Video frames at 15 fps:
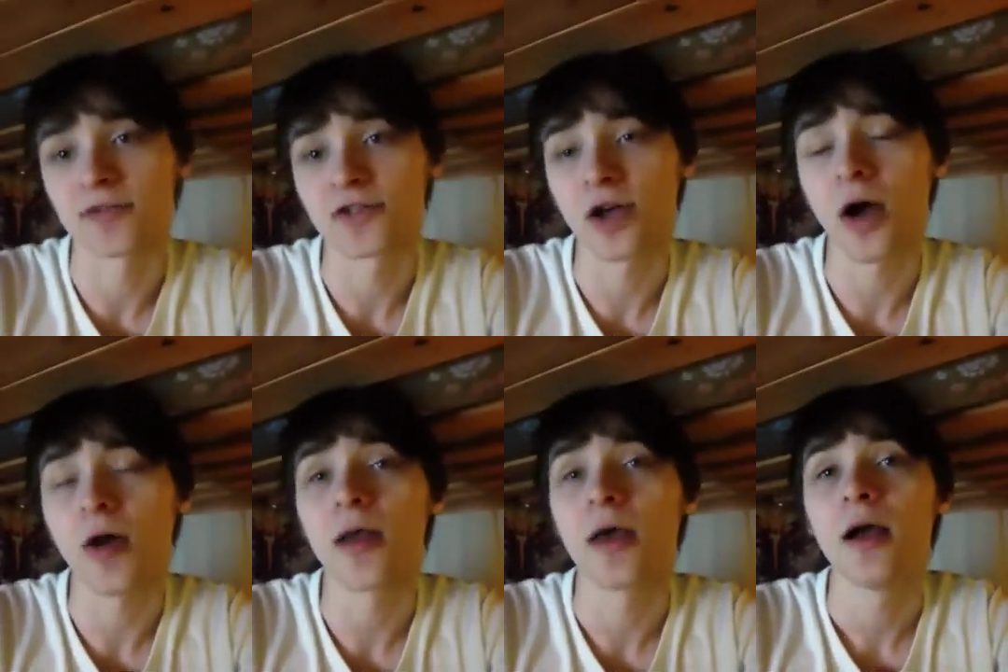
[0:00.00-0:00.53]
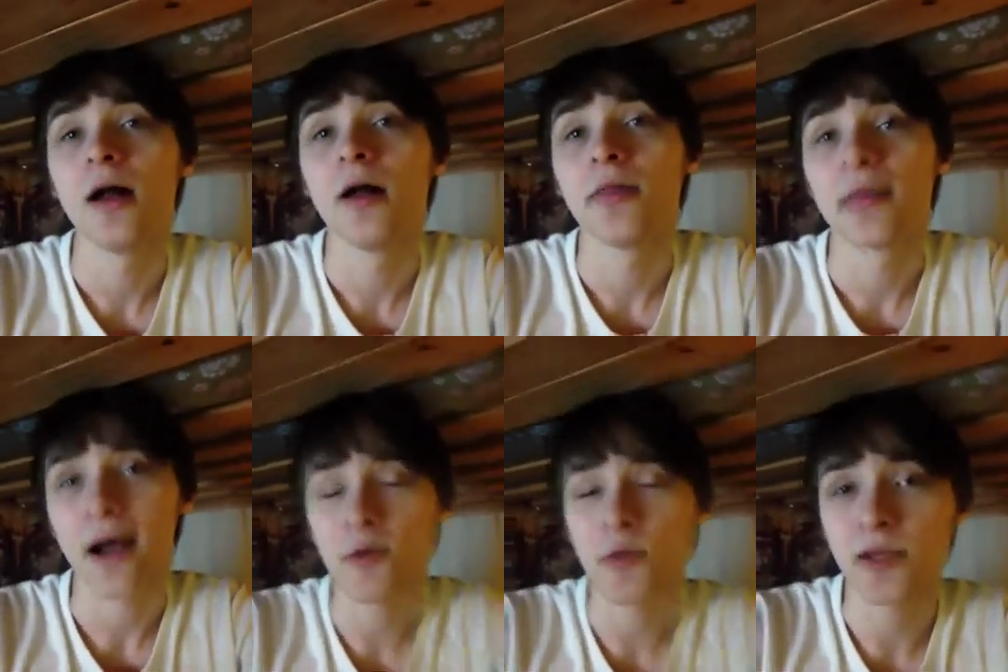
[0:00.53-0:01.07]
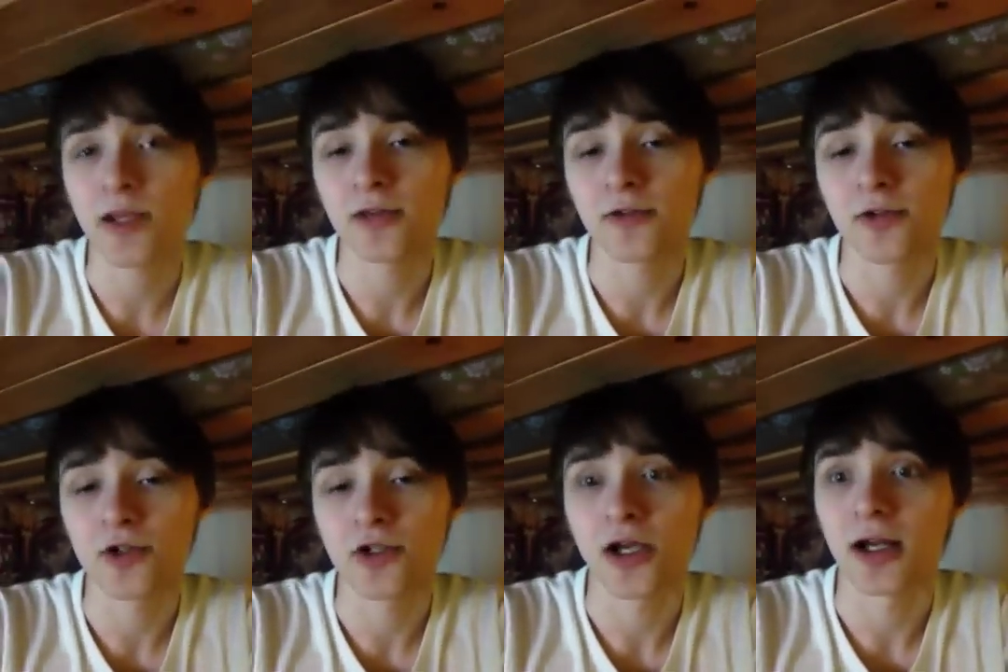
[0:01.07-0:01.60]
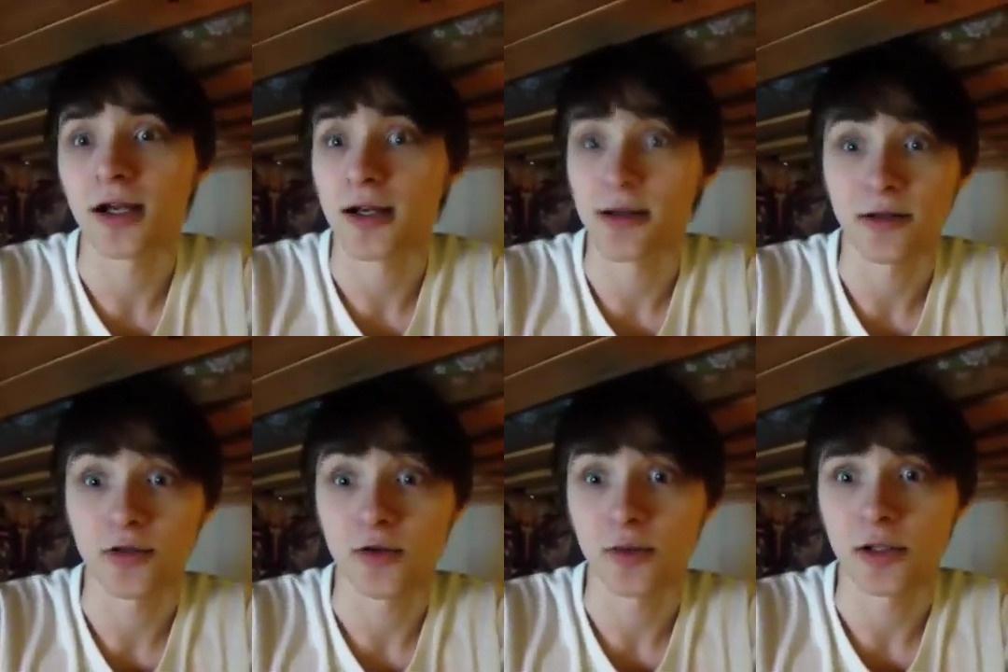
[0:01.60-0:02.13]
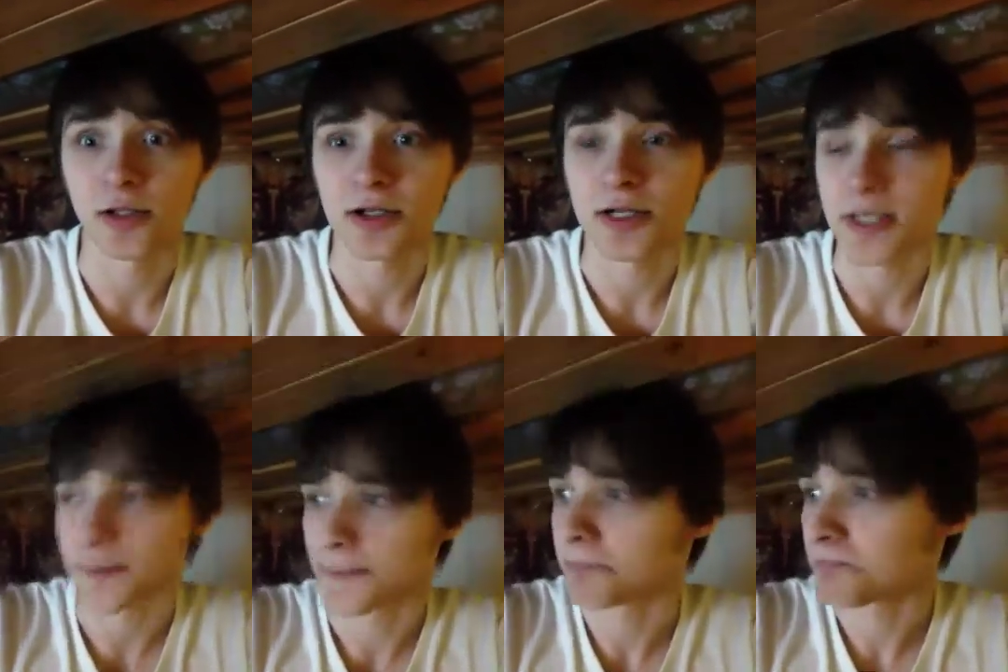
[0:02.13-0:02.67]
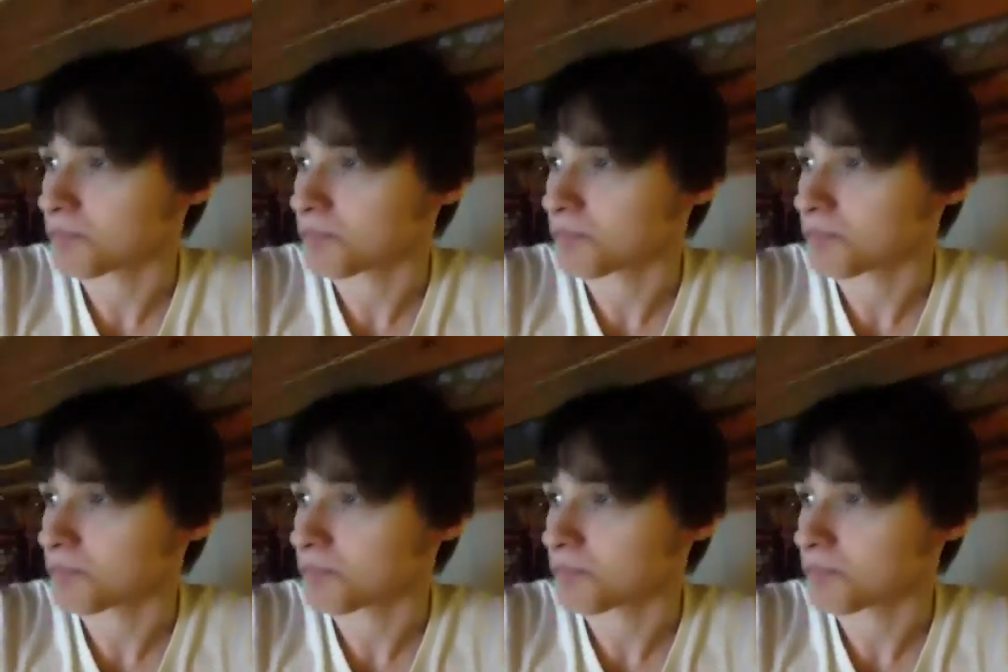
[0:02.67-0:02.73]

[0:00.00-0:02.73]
So that will be in the future, and I do apologise.